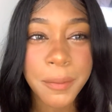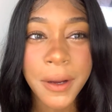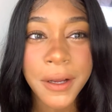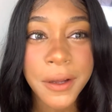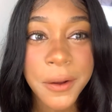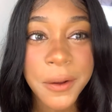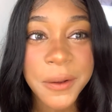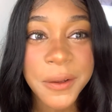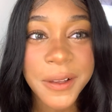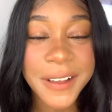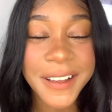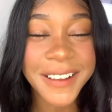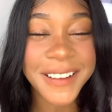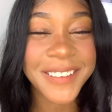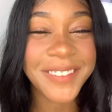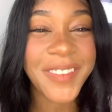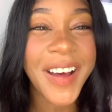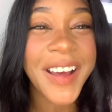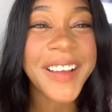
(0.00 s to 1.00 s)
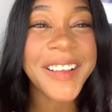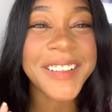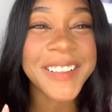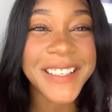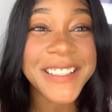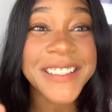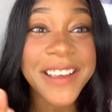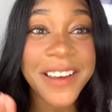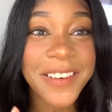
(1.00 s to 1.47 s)
code, my
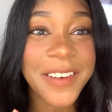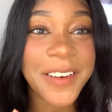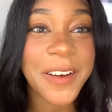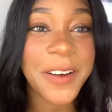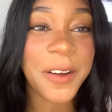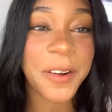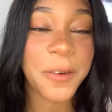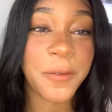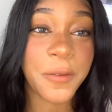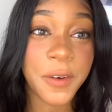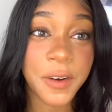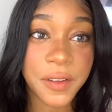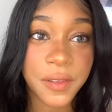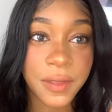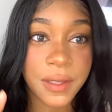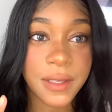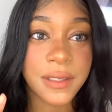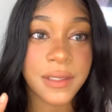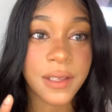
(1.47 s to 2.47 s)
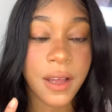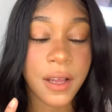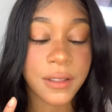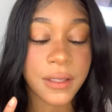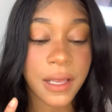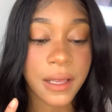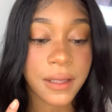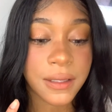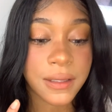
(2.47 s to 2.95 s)
discount code for these
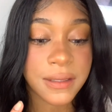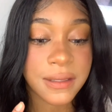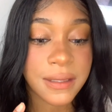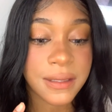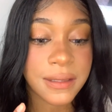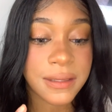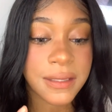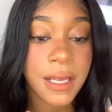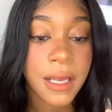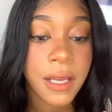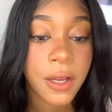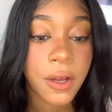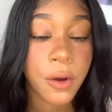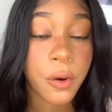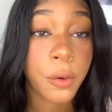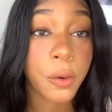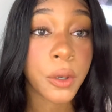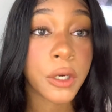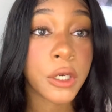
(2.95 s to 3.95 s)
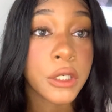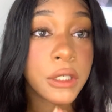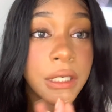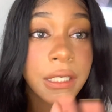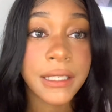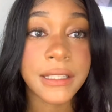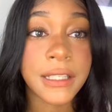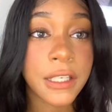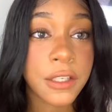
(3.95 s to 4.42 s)
contact lenses or
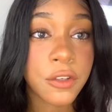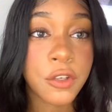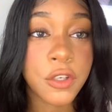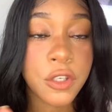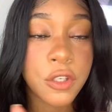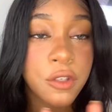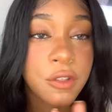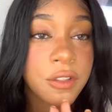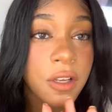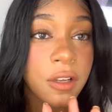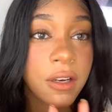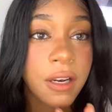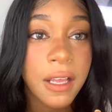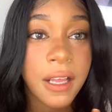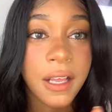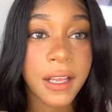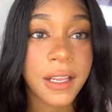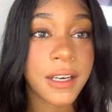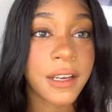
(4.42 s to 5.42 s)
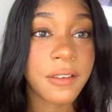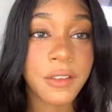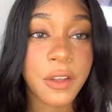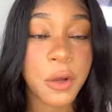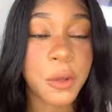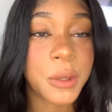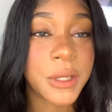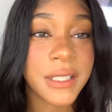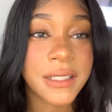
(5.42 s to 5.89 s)
anything you can use on any of the
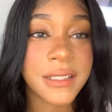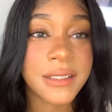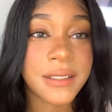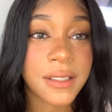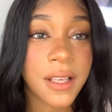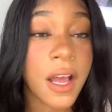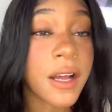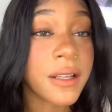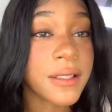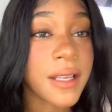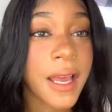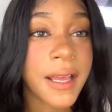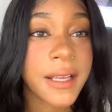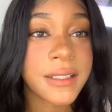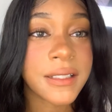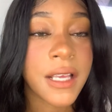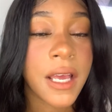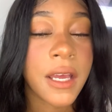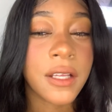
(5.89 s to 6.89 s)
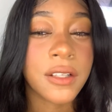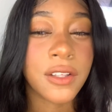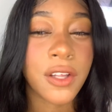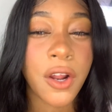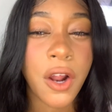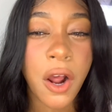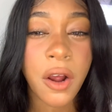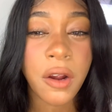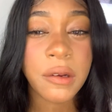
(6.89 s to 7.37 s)
Olens contacts.
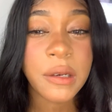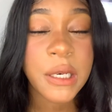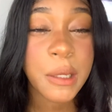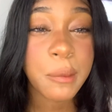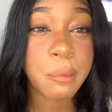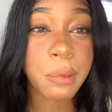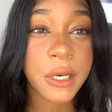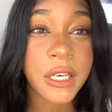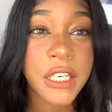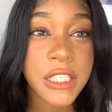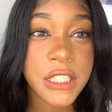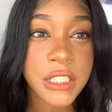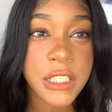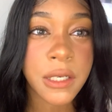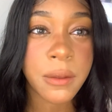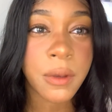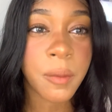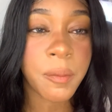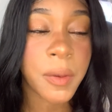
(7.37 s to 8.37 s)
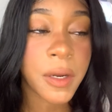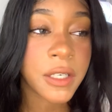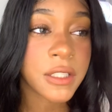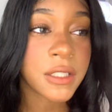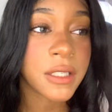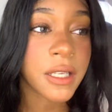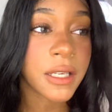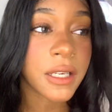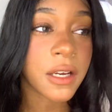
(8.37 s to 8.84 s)
They're already pretty cheap compared
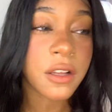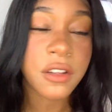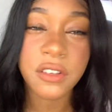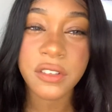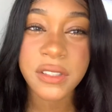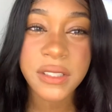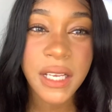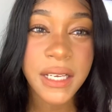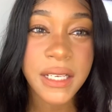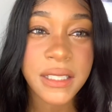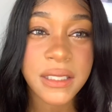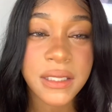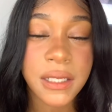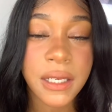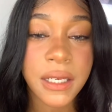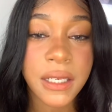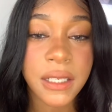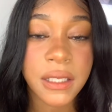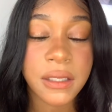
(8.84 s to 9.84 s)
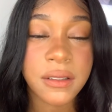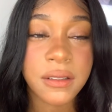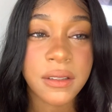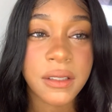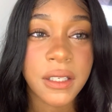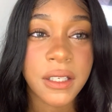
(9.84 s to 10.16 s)
to like other sites, like